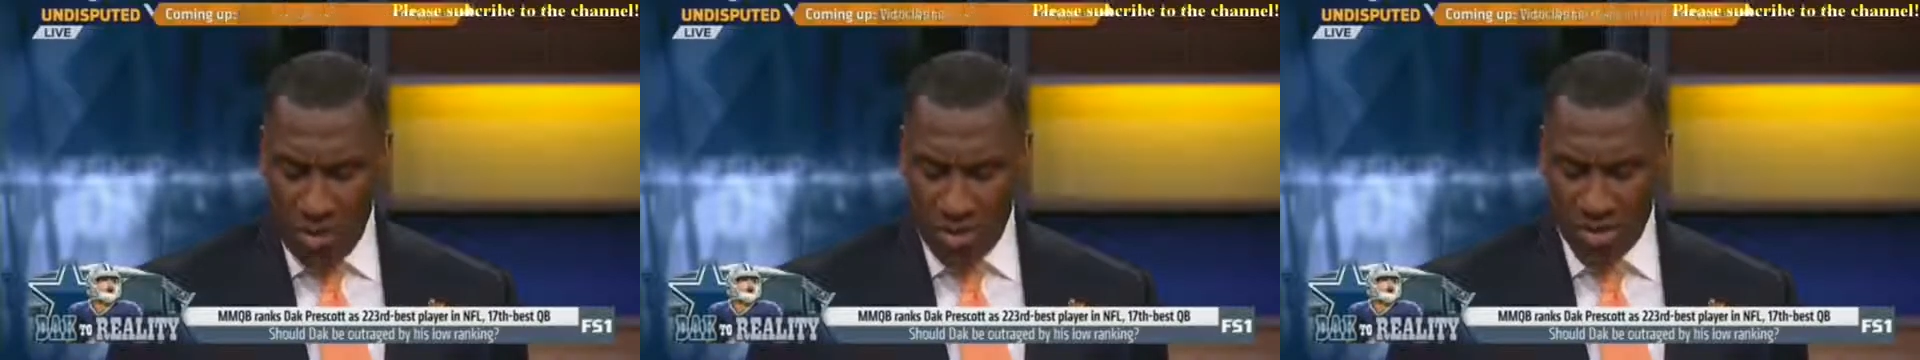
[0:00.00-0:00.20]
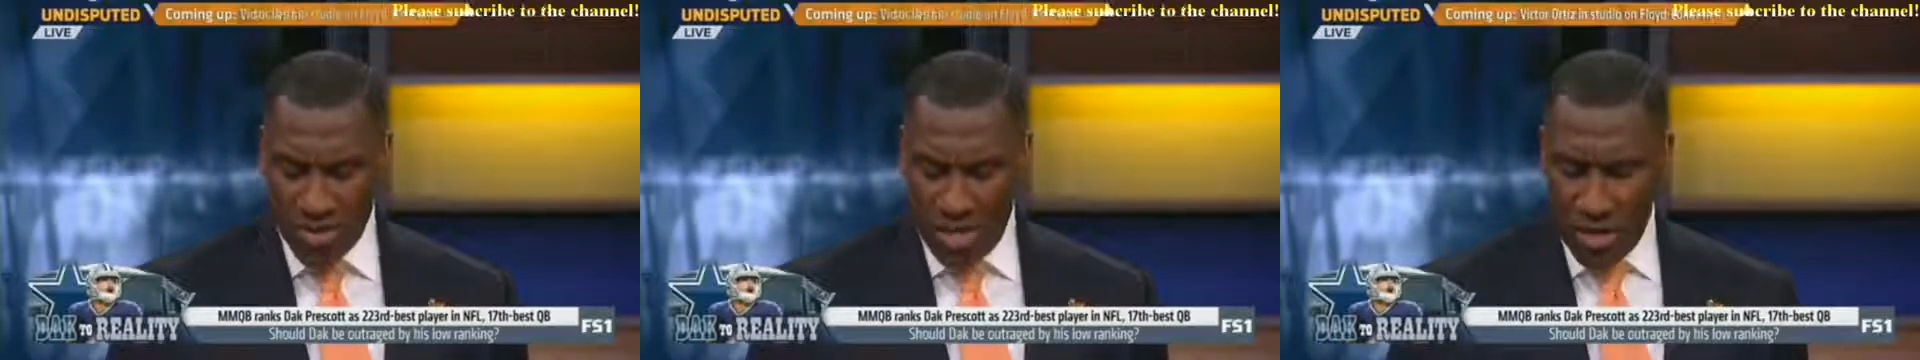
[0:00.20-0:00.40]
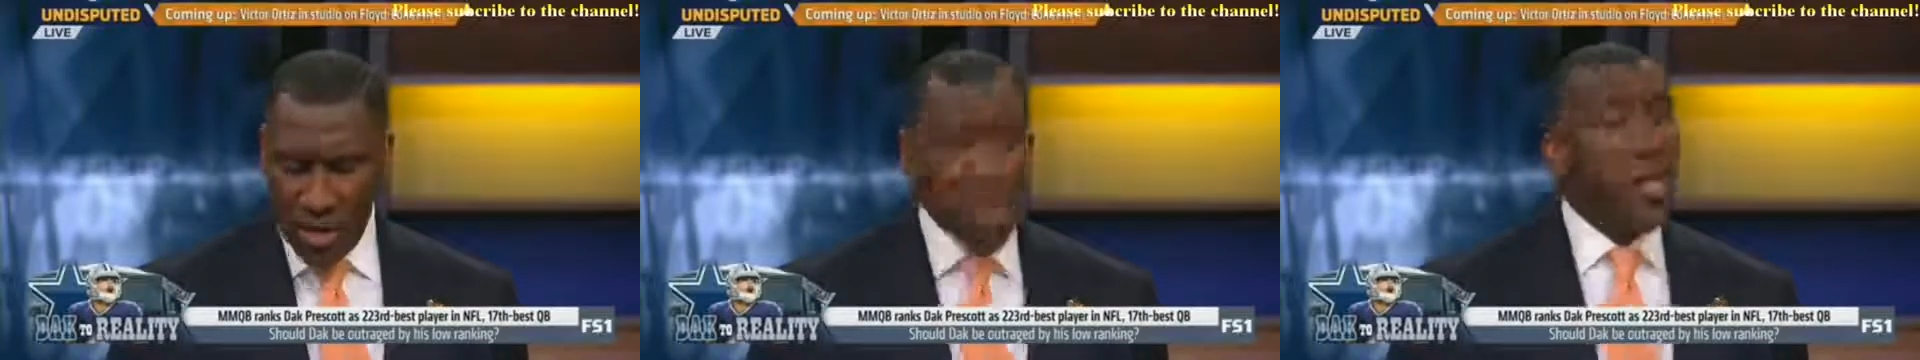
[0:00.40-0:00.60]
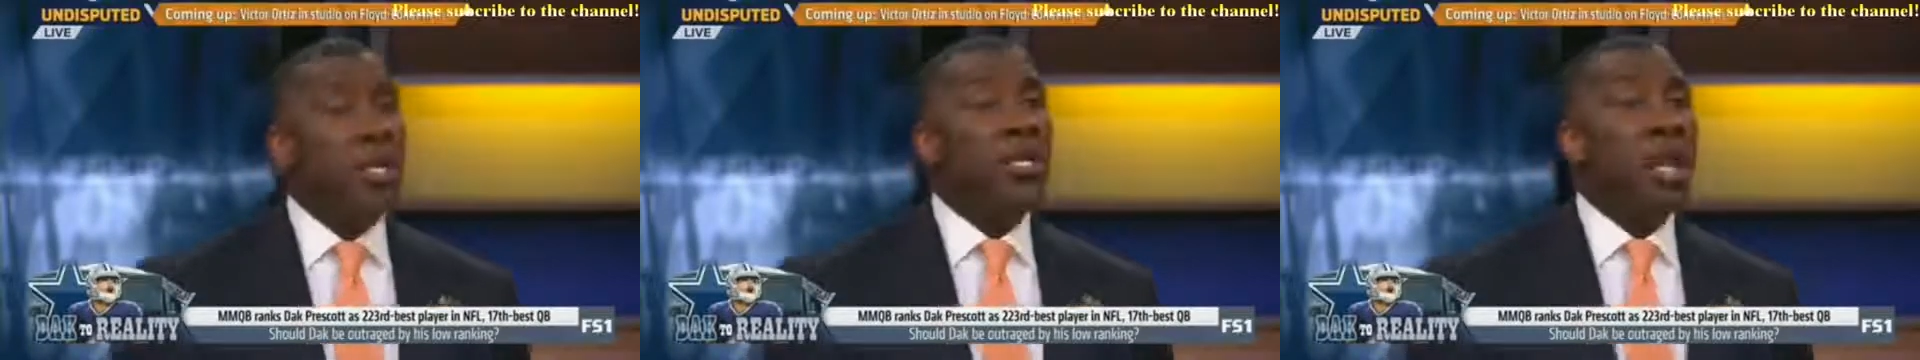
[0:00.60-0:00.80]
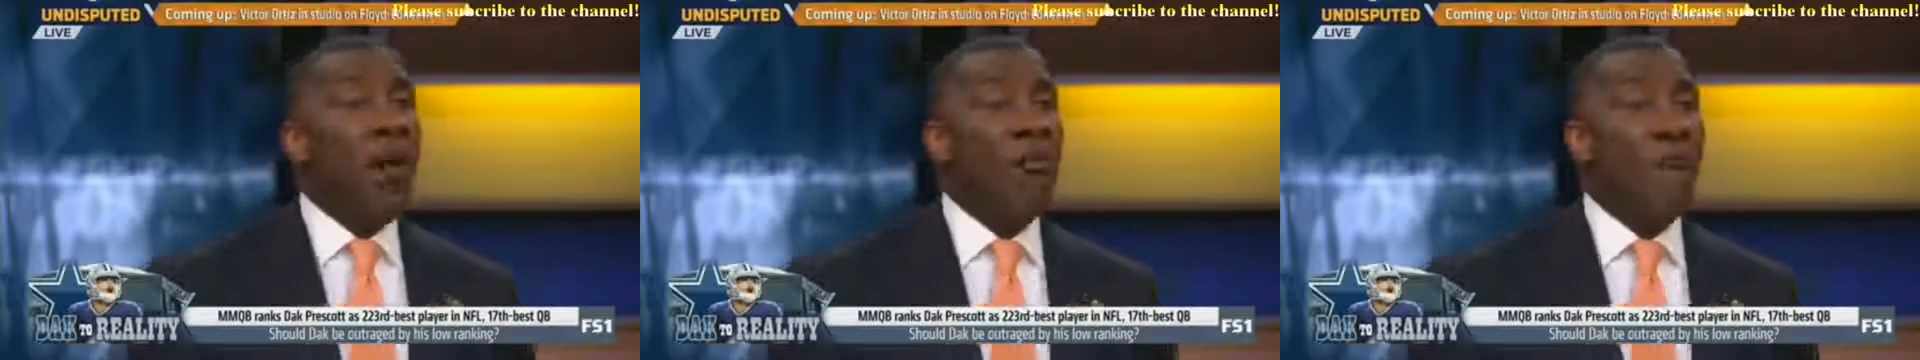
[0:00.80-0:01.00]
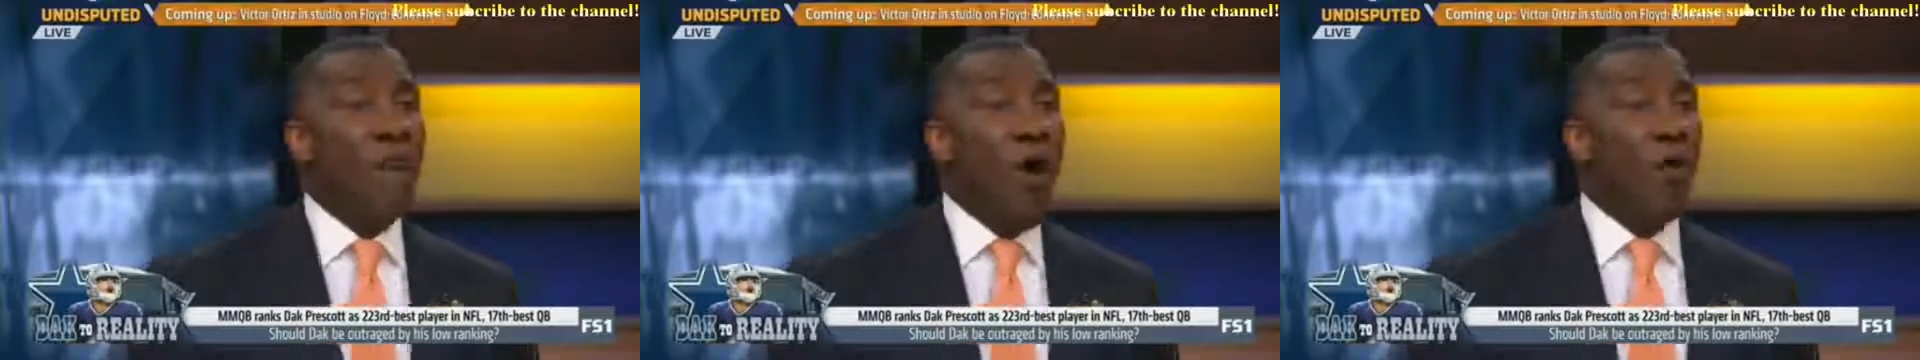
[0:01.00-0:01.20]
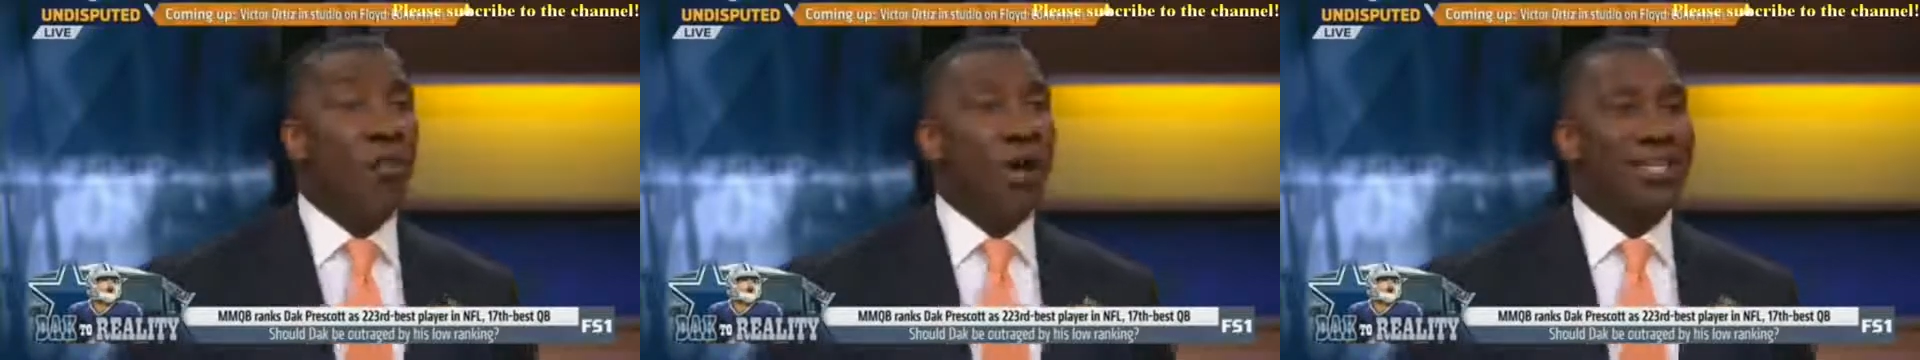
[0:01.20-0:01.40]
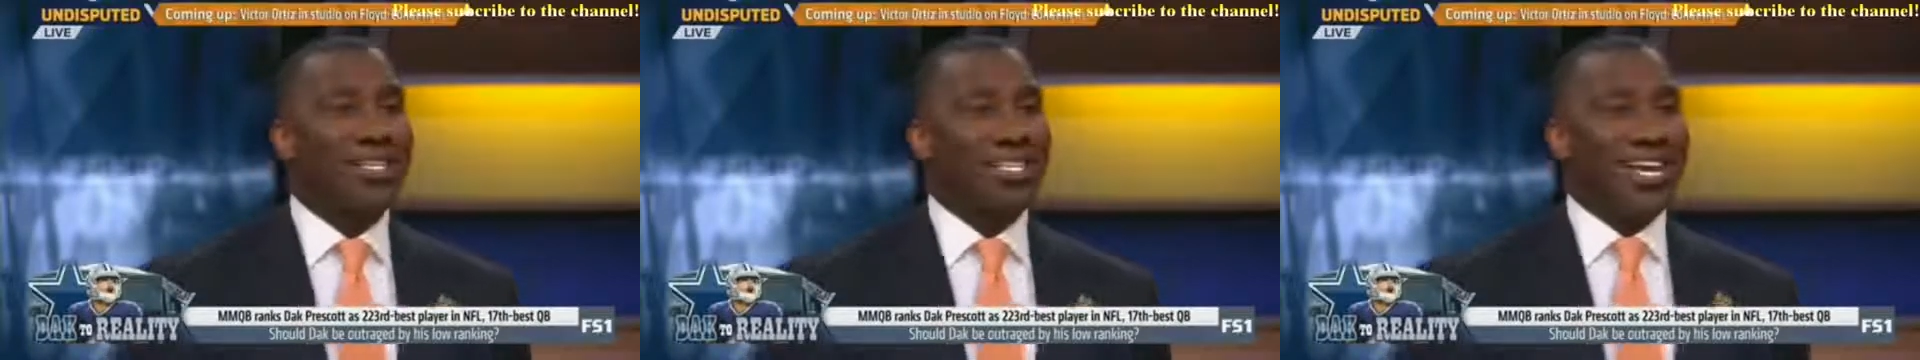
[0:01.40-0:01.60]
number 1 center. Number
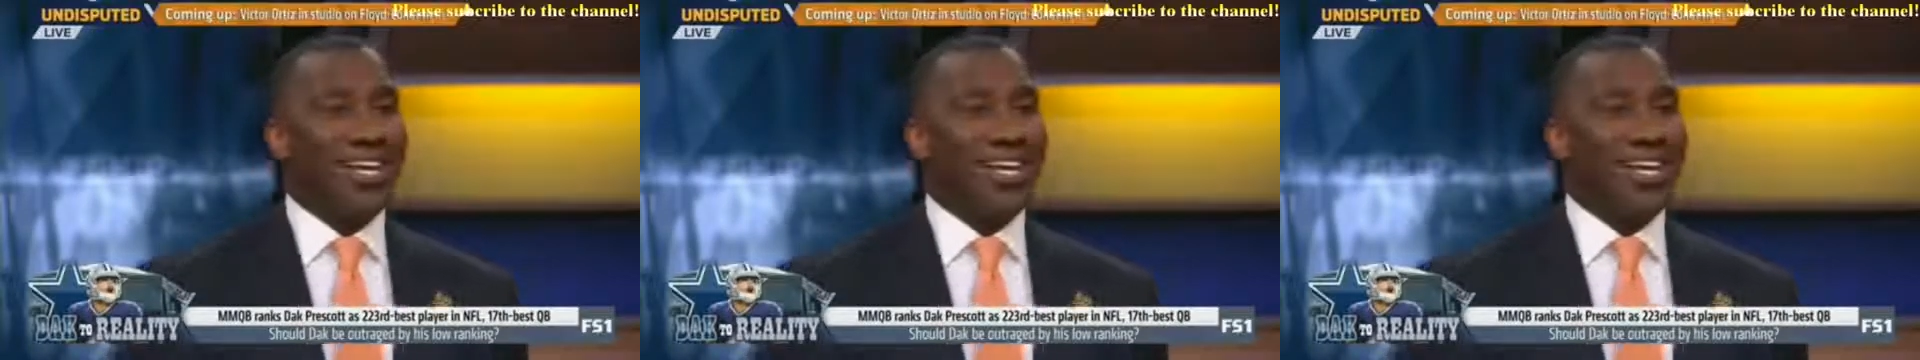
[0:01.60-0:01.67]
4